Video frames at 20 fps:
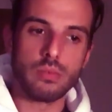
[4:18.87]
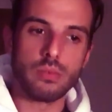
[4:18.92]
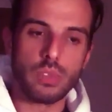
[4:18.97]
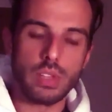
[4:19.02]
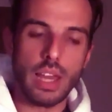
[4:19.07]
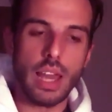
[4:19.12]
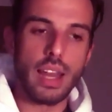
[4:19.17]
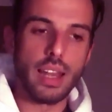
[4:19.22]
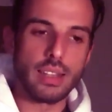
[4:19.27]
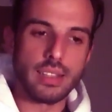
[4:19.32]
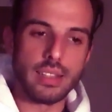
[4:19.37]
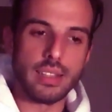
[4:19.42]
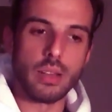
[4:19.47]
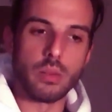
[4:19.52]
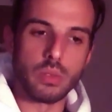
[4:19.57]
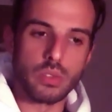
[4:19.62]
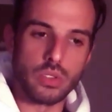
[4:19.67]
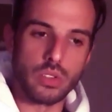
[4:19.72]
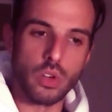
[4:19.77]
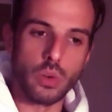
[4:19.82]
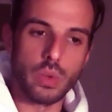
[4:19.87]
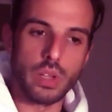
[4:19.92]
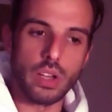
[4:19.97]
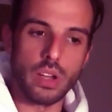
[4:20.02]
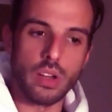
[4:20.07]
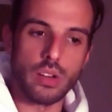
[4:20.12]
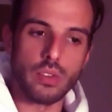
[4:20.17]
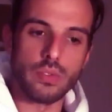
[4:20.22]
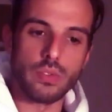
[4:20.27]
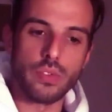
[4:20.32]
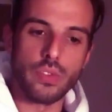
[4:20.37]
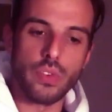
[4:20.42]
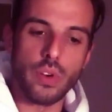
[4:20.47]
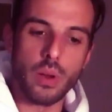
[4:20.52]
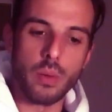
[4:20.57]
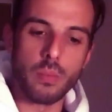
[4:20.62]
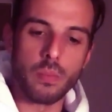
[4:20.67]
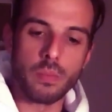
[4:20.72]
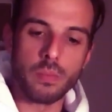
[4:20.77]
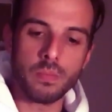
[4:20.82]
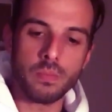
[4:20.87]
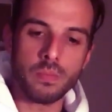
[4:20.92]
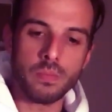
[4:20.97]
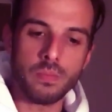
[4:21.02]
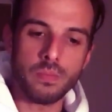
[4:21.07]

reality that was going on from